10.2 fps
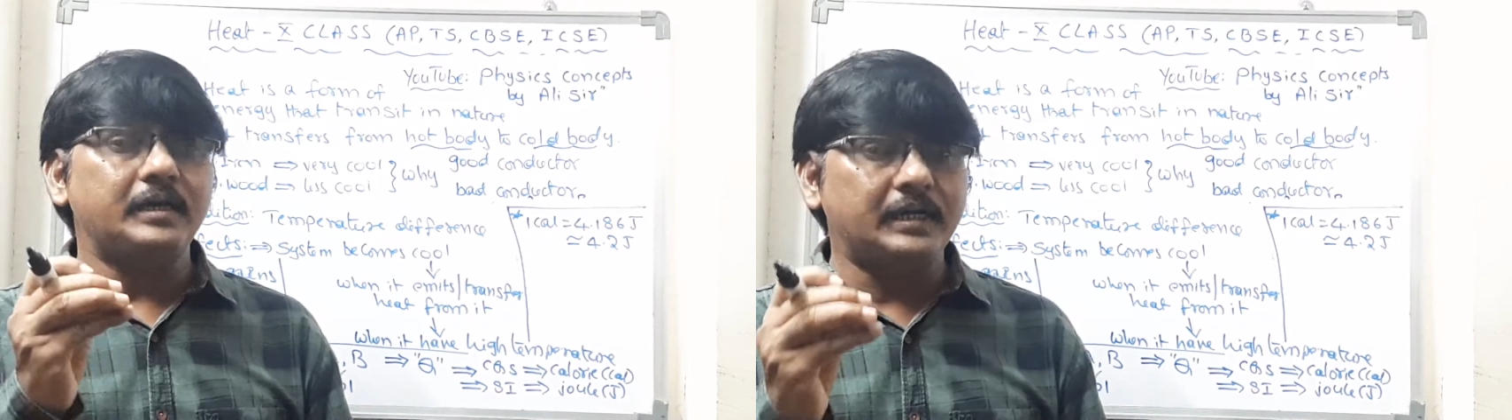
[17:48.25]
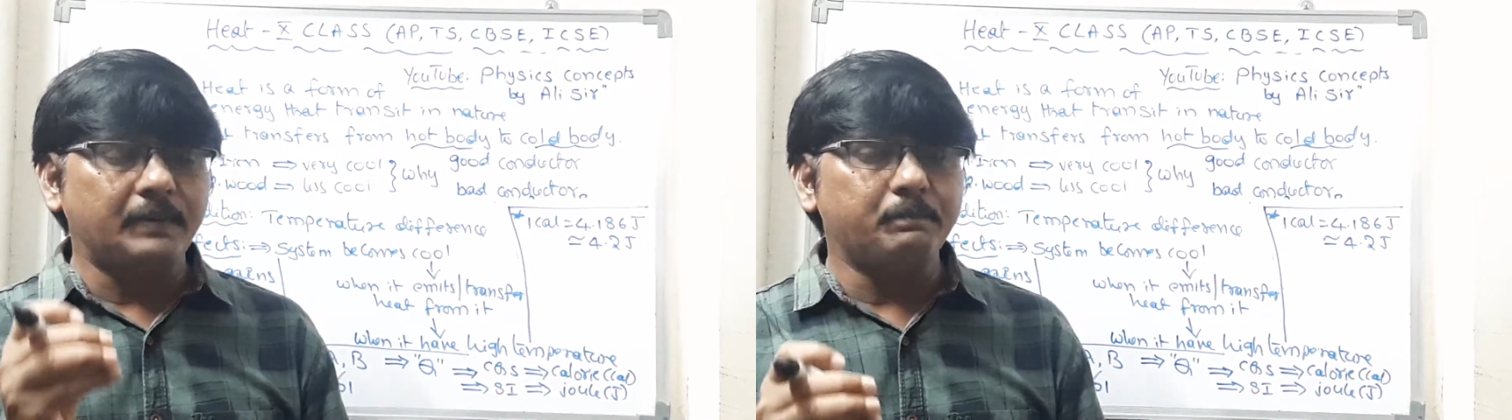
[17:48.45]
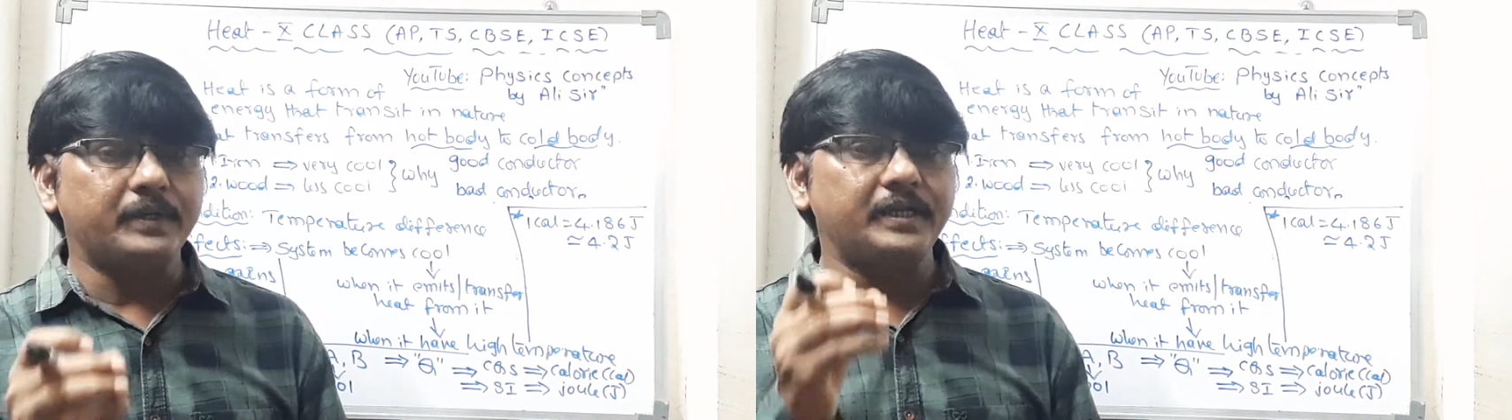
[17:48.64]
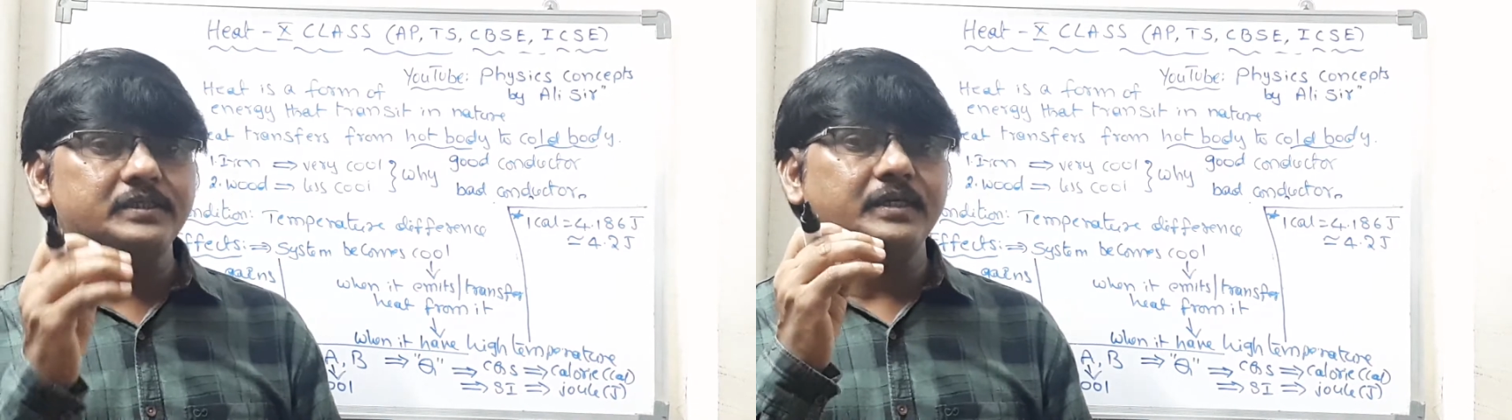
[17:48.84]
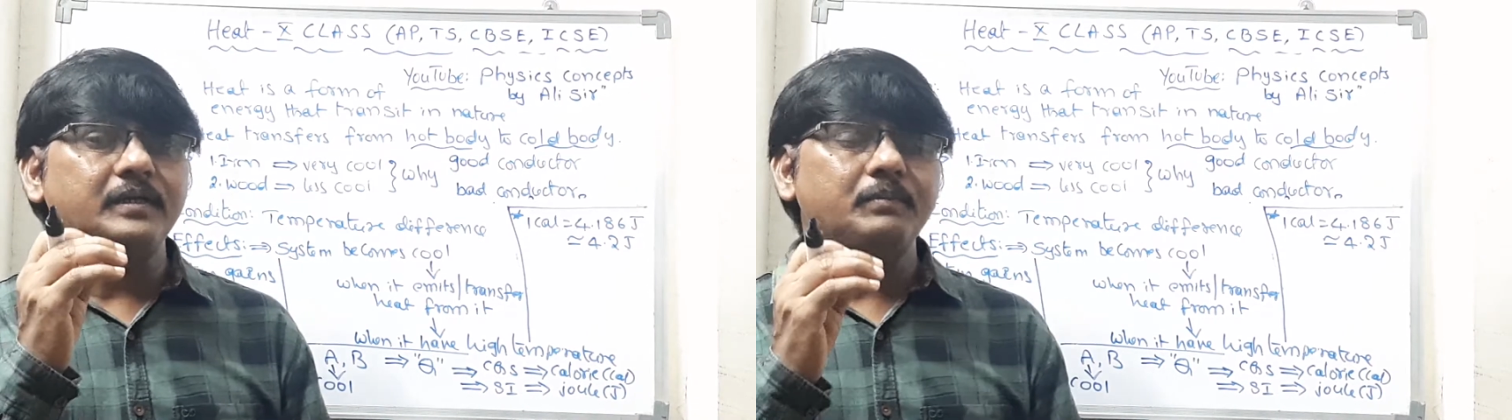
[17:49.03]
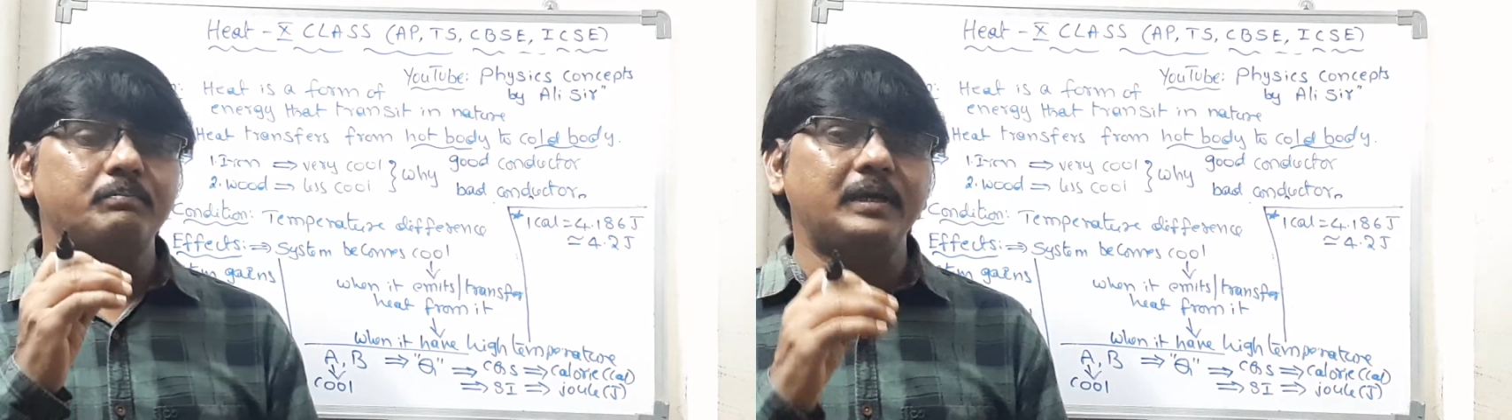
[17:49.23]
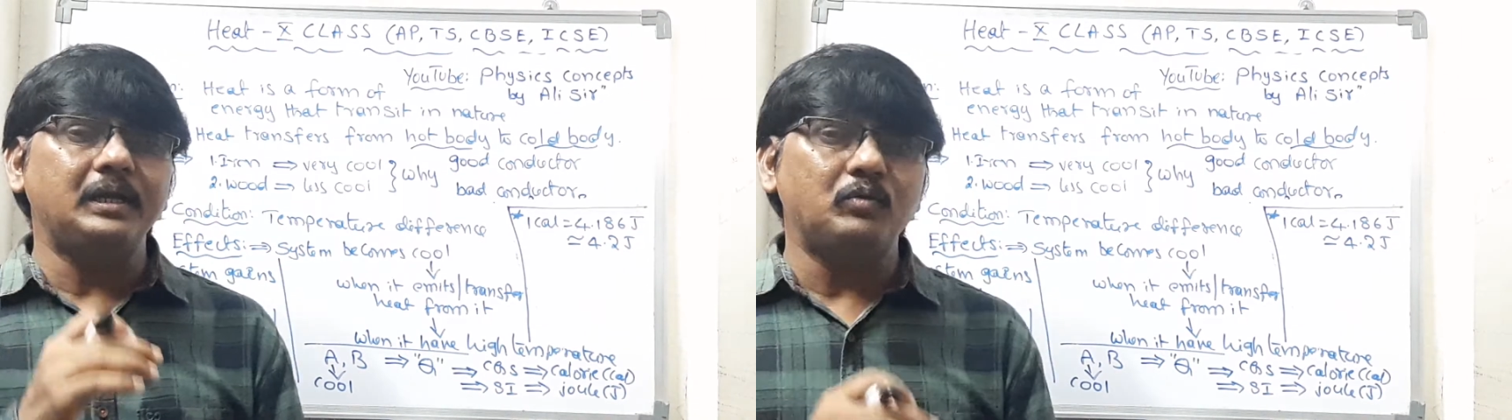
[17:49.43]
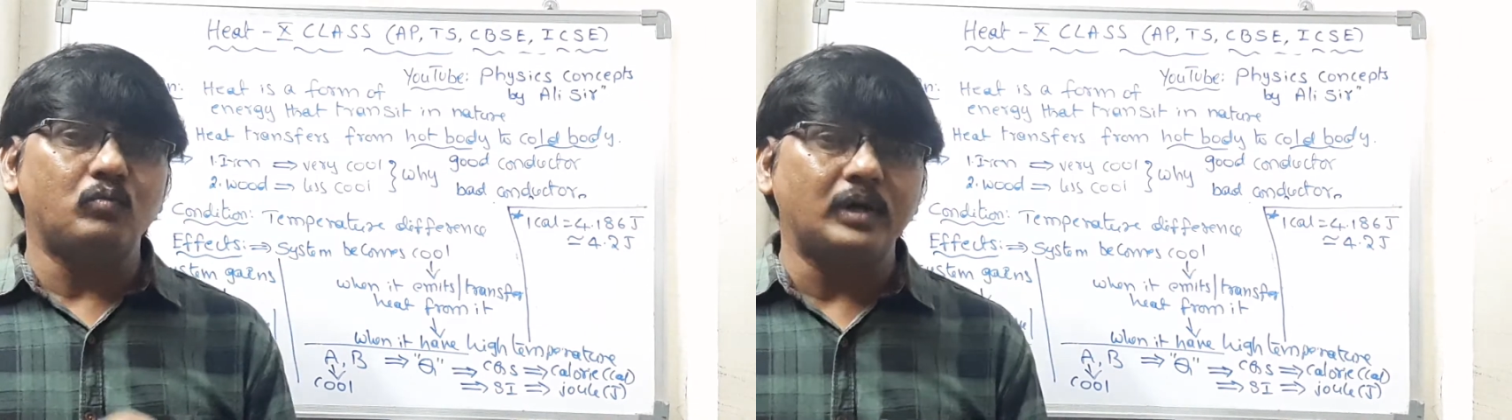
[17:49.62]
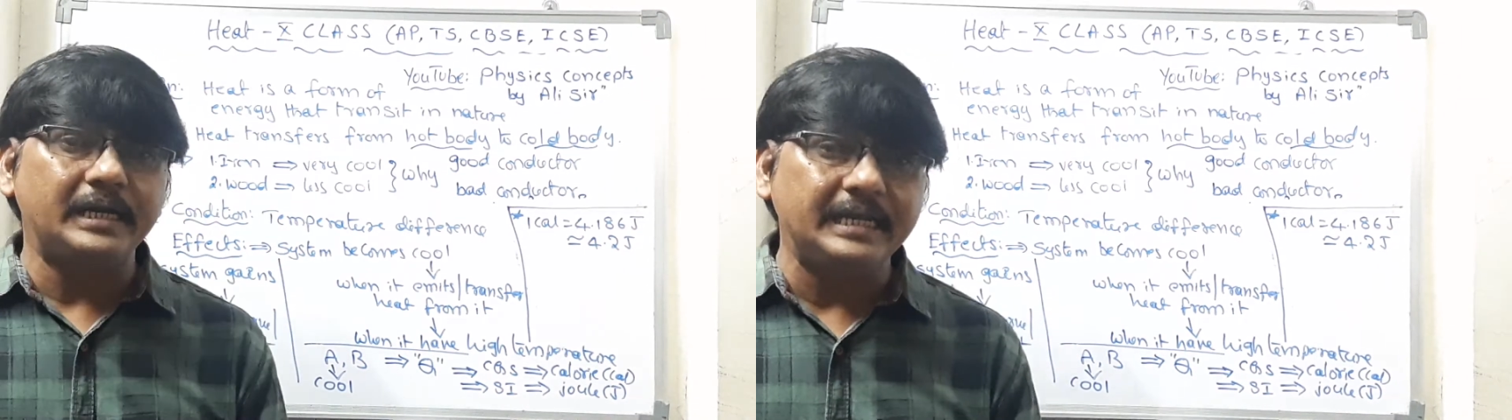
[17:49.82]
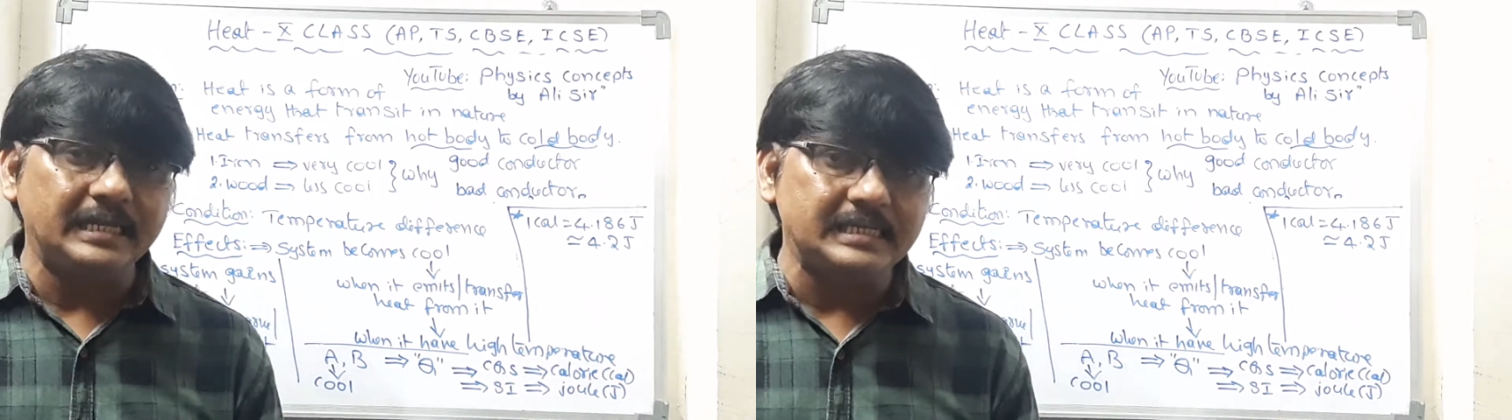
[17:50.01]
temperature by 1
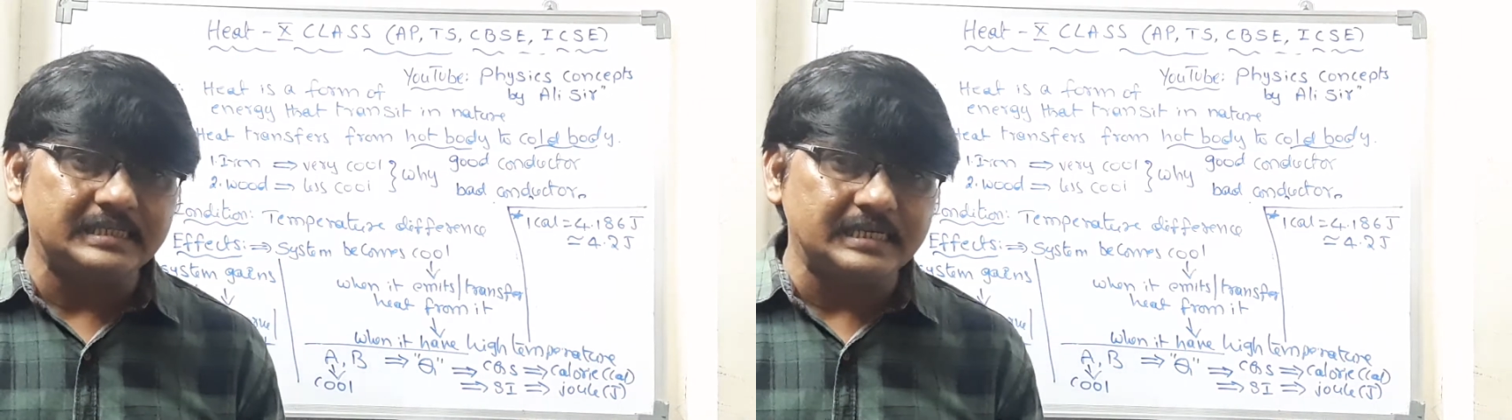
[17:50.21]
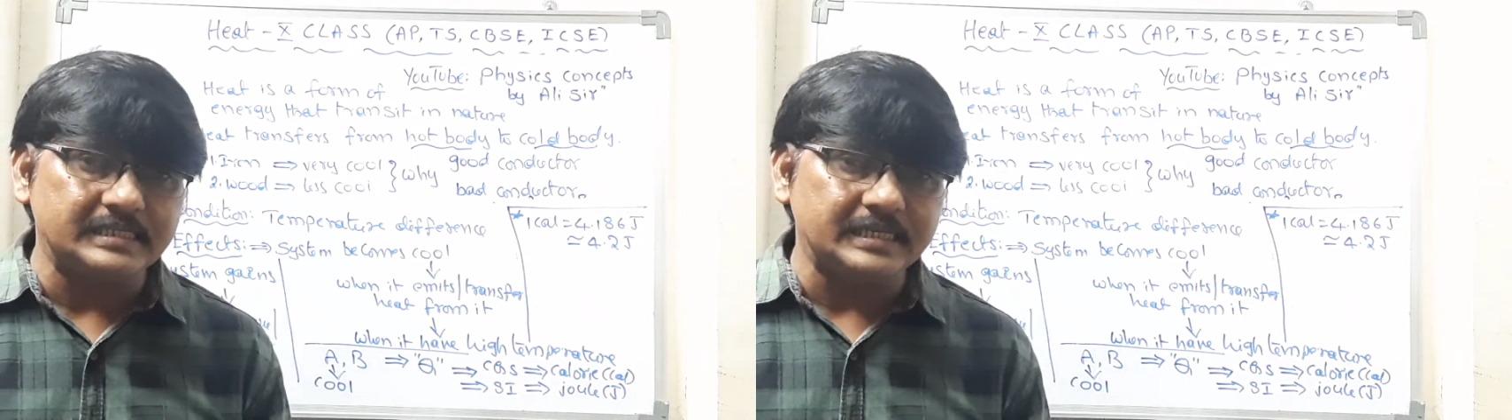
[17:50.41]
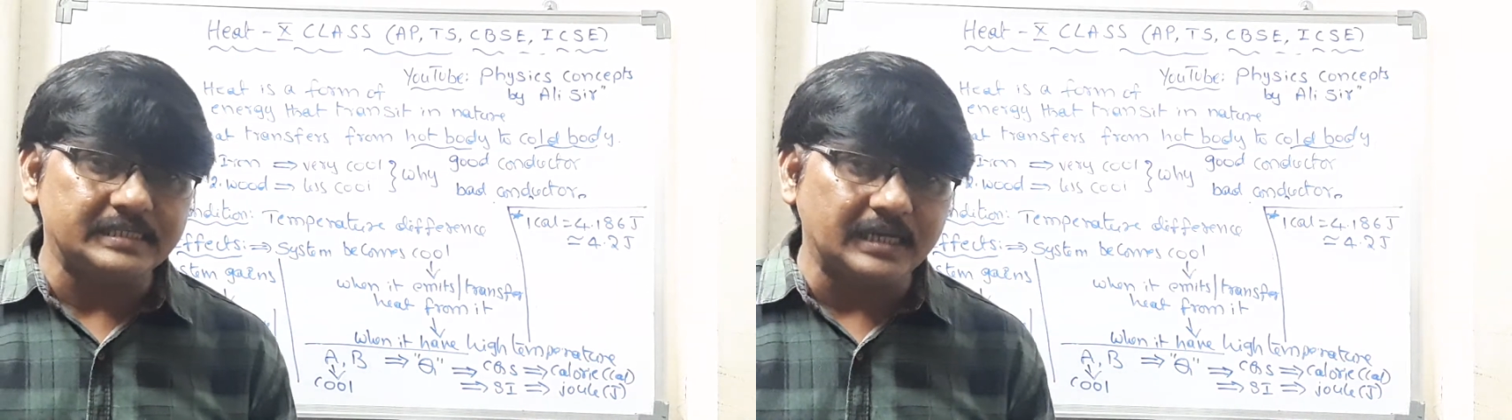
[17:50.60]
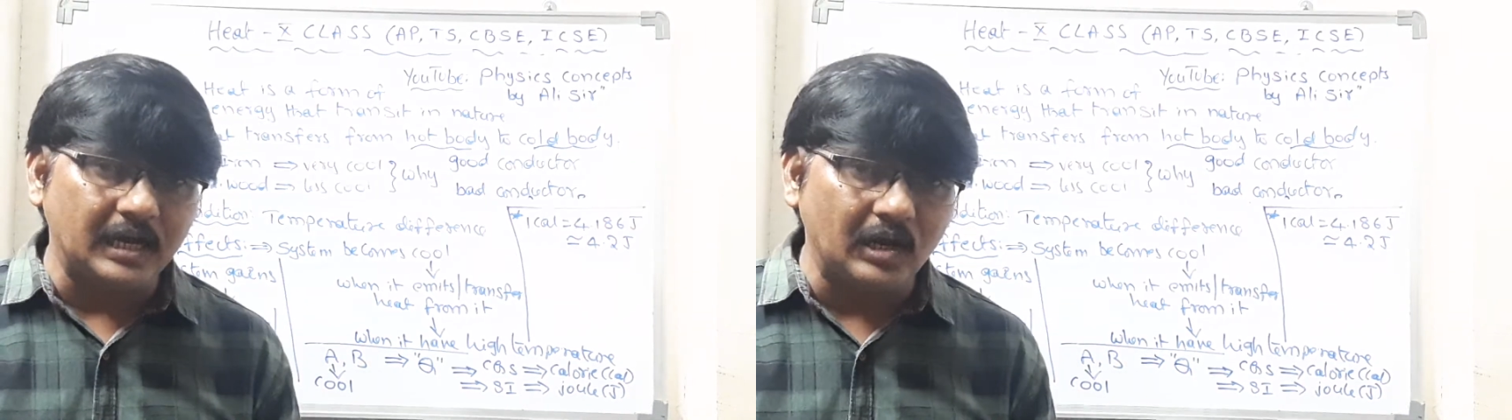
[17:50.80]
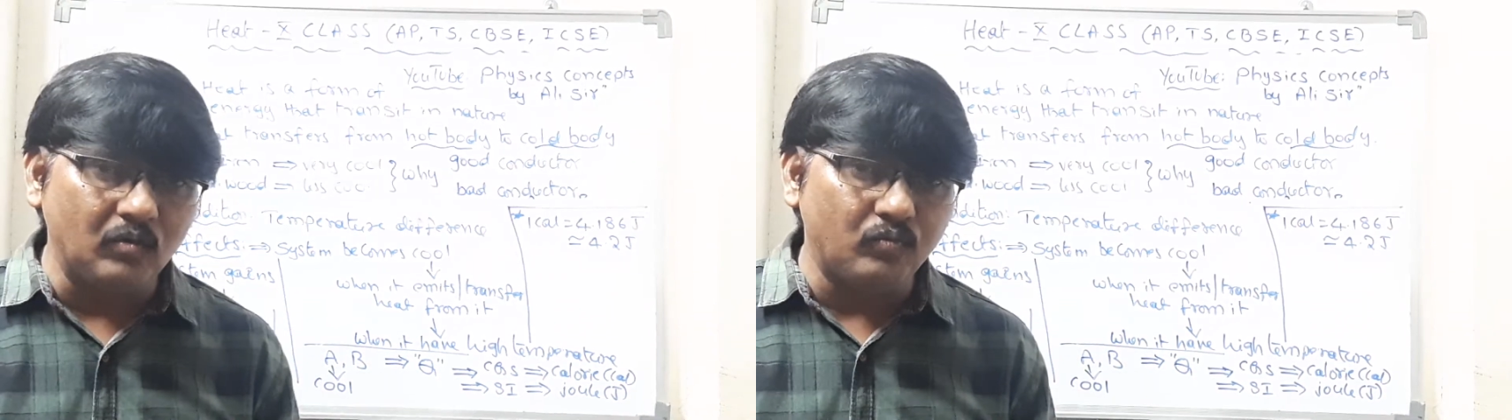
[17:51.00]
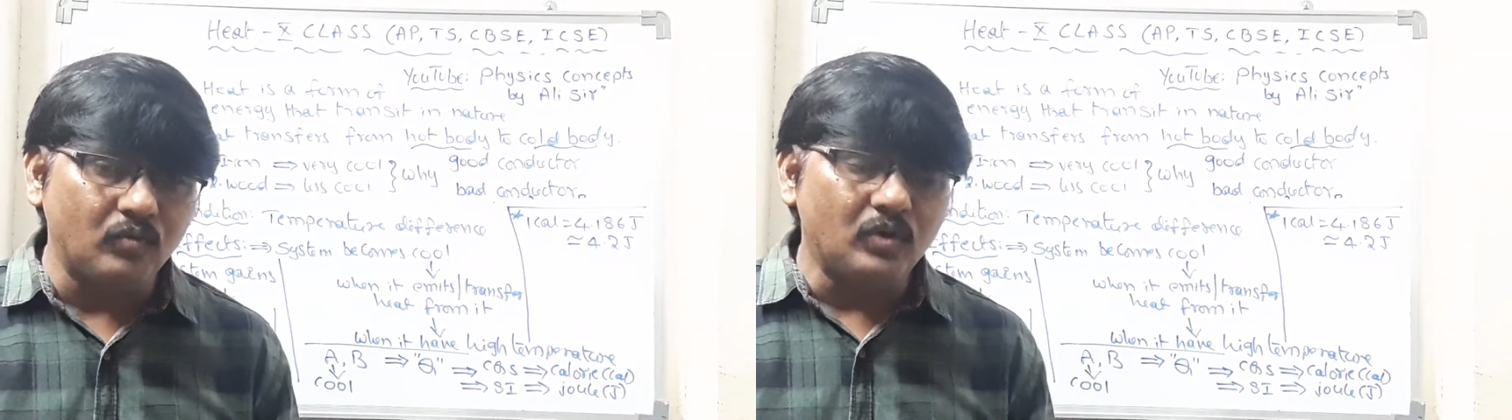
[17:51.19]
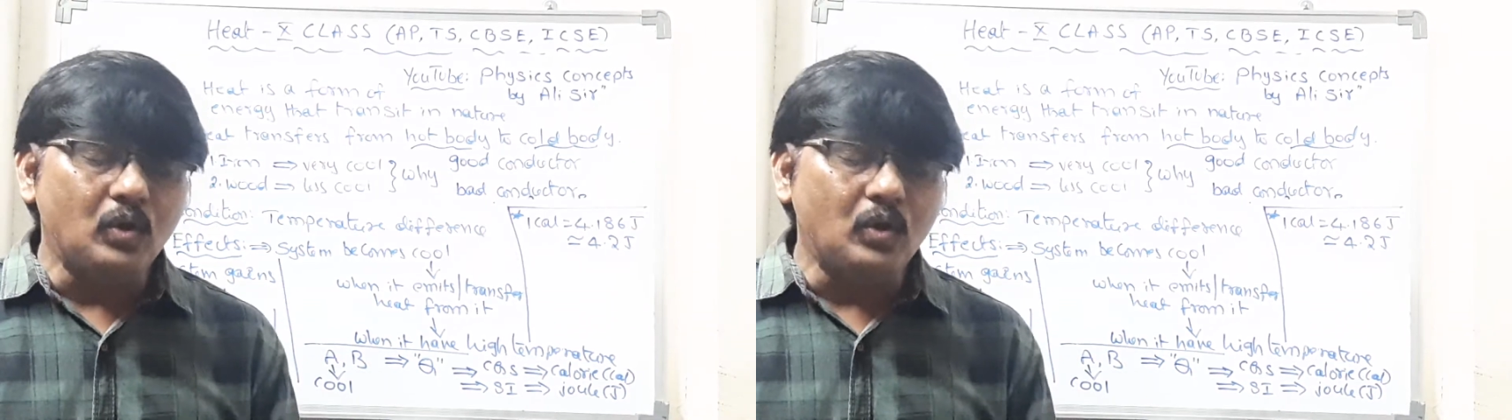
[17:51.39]
degree Celsius of